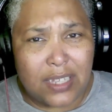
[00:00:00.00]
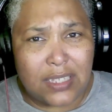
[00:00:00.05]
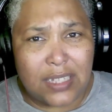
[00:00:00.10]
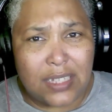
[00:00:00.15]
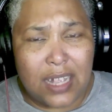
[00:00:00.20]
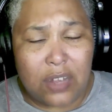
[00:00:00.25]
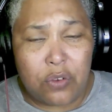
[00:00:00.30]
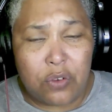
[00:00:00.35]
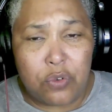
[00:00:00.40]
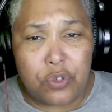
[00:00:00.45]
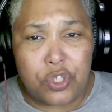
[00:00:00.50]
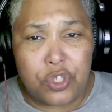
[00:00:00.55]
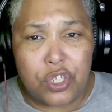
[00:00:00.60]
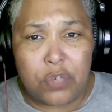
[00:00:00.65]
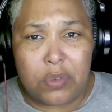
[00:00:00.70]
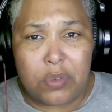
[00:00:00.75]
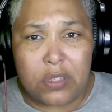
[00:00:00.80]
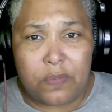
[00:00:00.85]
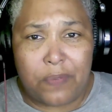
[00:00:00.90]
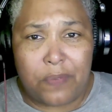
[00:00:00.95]
Is that who
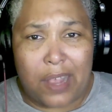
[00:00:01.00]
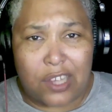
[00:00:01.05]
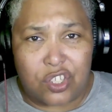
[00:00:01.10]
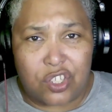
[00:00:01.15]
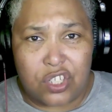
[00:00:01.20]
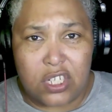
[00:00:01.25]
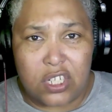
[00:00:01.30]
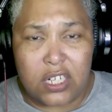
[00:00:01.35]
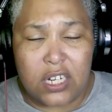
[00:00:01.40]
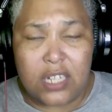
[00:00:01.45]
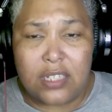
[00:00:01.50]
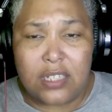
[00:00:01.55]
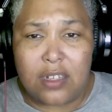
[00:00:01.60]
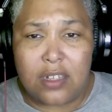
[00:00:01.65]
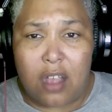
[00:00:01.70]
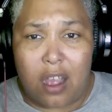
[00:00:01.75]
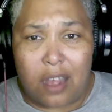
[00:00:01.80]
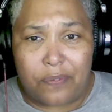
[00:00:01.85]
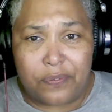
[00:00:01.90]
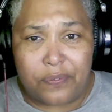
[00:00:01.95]
she was fashioning it
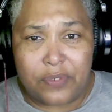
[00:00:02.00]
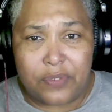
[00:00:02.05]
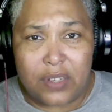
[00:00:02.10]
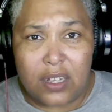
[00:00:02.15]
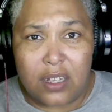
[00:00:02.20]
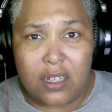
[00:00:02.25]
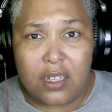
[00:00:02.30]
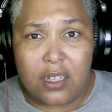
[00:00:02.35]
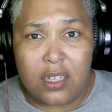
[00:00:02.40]
after?